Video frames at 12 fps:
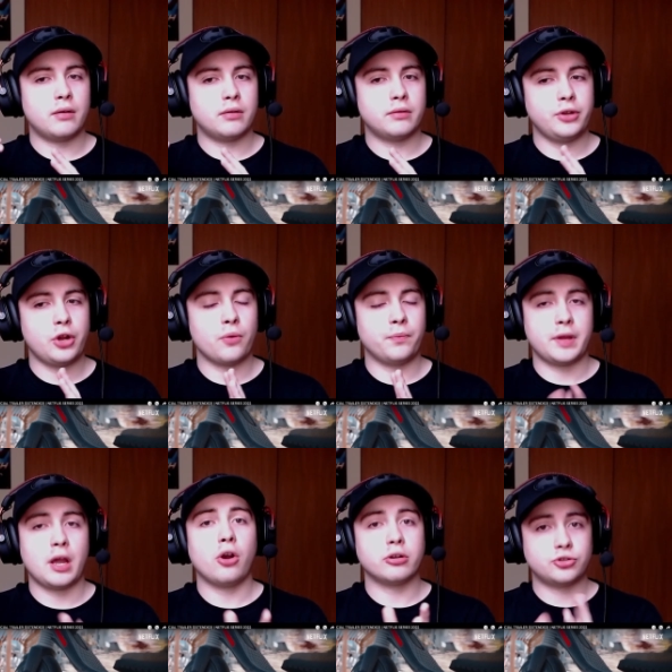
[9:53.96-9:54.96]
you know, they
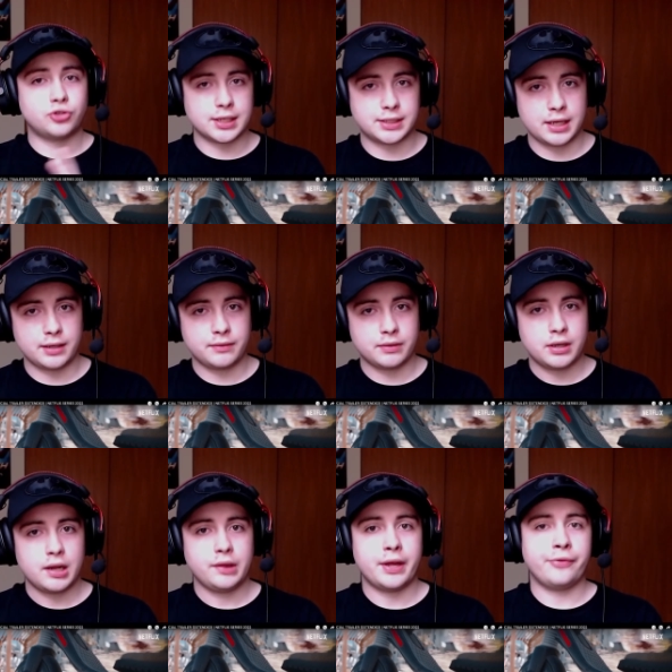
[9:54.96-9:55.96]
are addressing
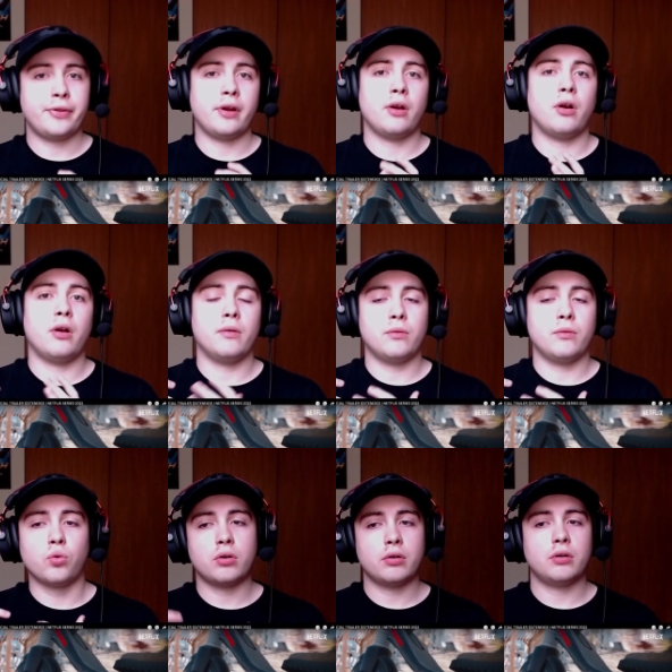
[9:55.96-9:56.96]
that there
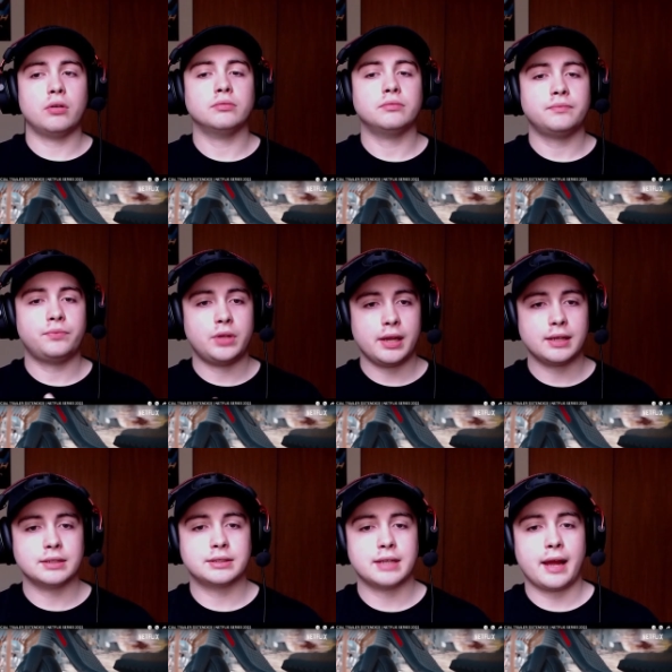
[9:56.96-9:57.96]
were
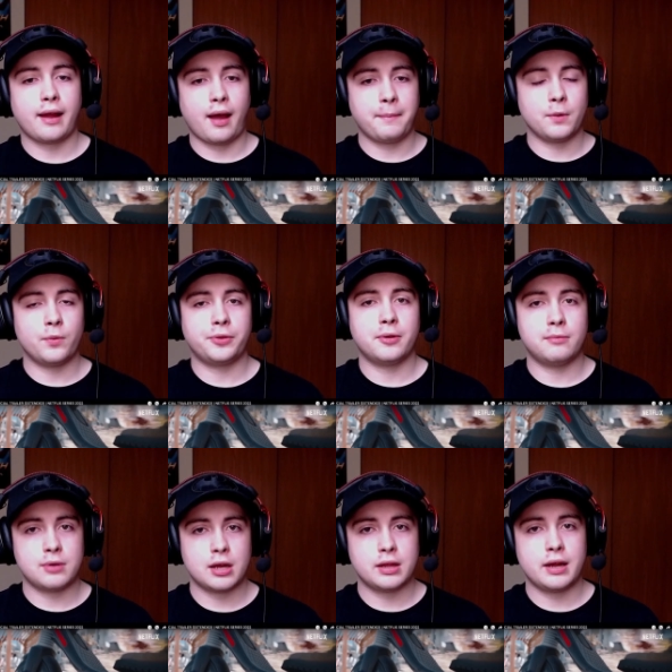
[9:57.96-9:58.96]
things that happened with
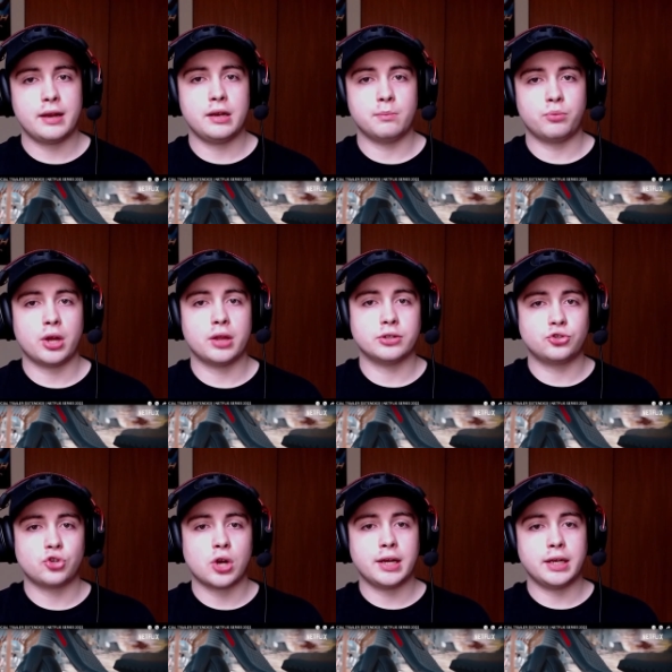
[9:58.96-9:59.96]
Umbrella, and Umbrella's
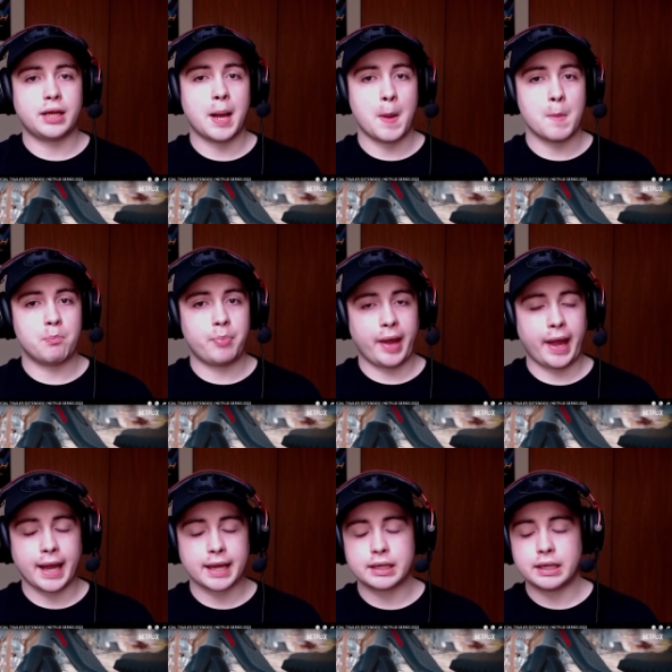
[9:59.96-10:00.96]
trying to come
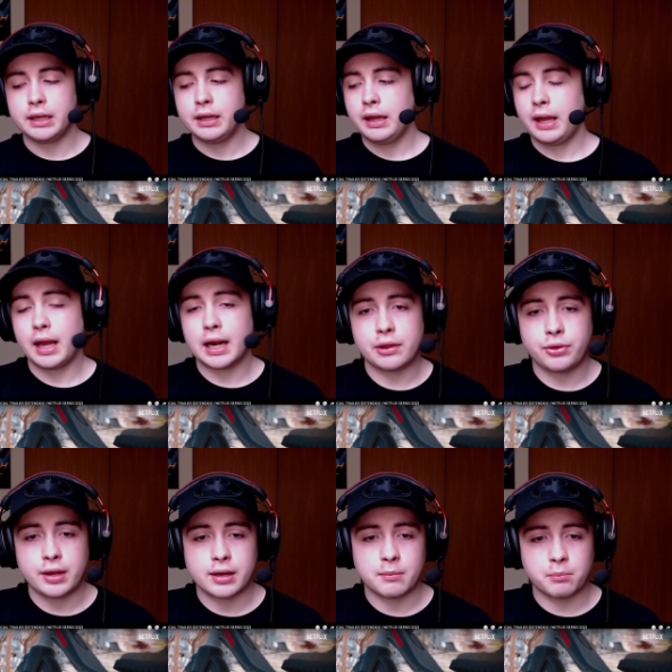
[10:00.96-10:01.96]
back. And I
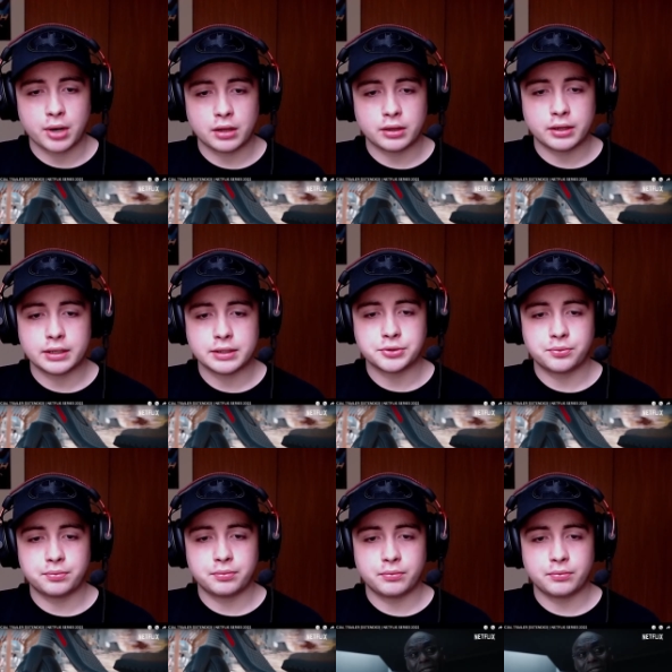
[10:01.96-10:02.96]
think Umbrella is,
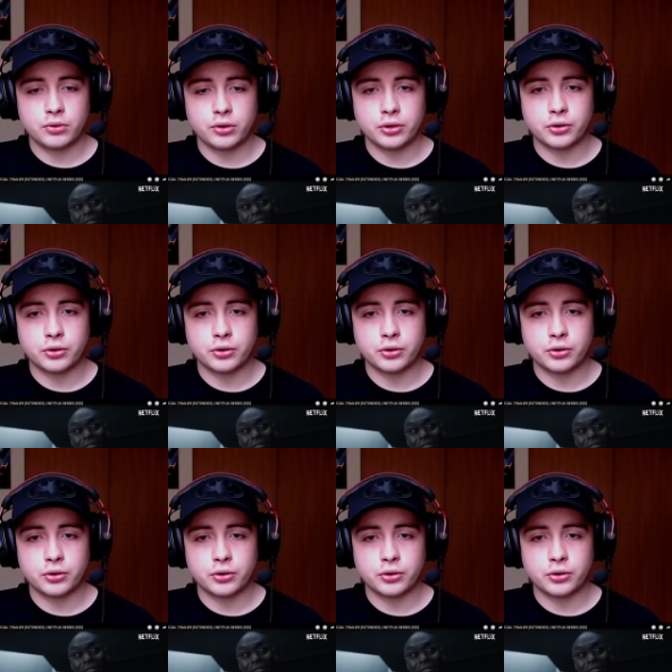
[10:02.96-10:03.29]
you know,